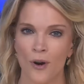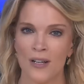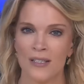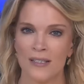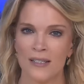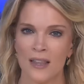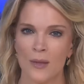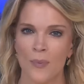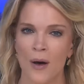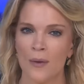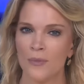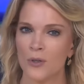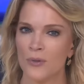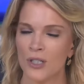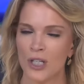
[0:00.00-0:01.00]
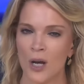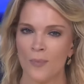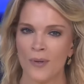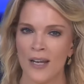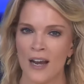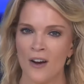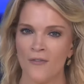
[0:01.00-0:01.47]
prices at the pump to a jump
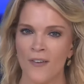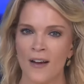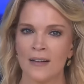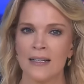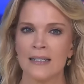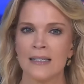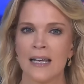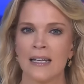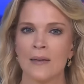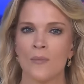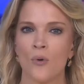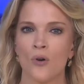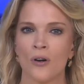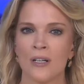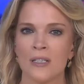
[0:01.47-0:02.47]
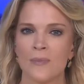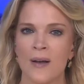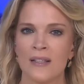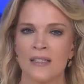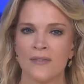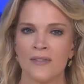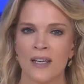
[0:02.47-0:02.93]
in airfare, it's getting more
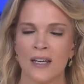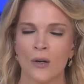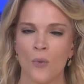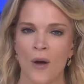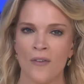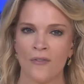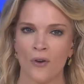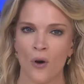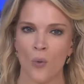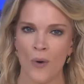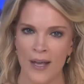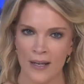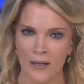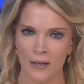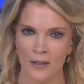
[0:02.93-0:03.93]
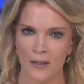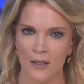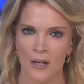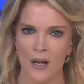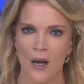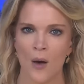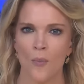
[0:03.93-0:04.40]
expensive to get away for a week.
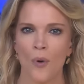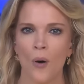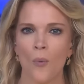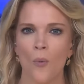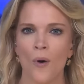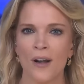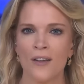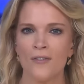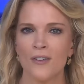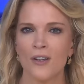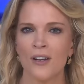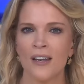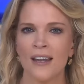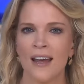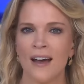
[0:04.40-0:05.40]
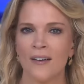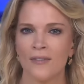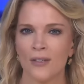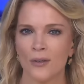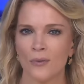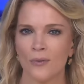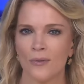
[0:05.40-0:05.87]
But what if you didn't have
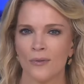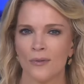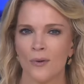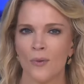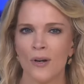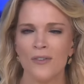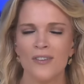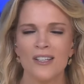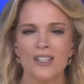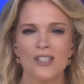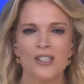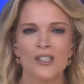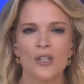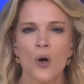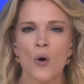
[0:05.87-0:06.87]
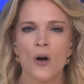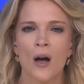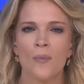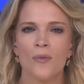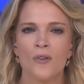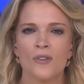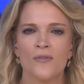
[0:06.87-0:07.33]
to? What if you could just soak
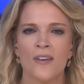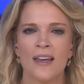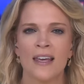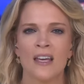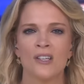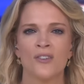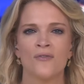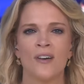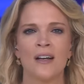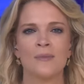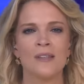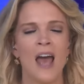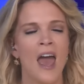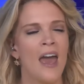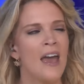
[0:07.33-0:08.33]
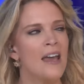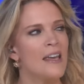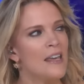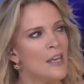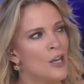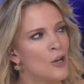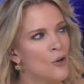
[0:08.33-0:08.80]
up those vacation vibes
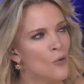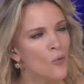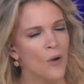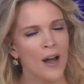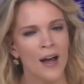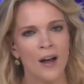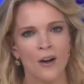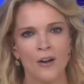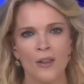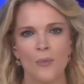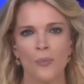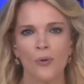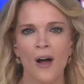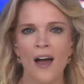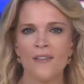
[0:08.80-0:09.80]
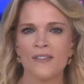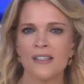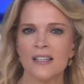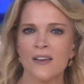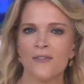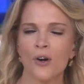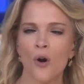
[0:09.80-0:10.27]
year round in the
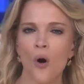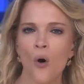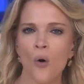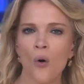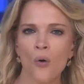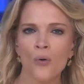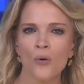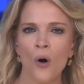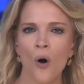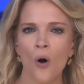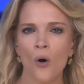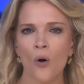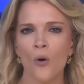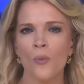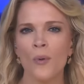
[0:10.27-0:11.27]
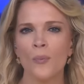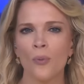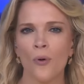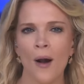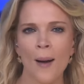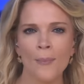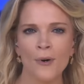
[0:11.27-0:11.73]
privacy of your own home and
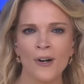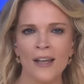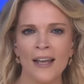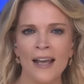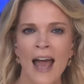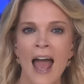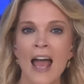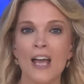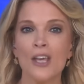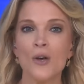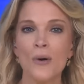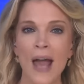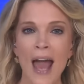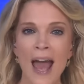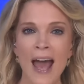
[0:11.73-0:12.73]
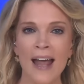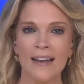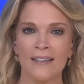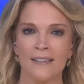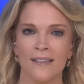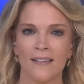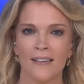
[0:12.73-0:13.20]
property? You can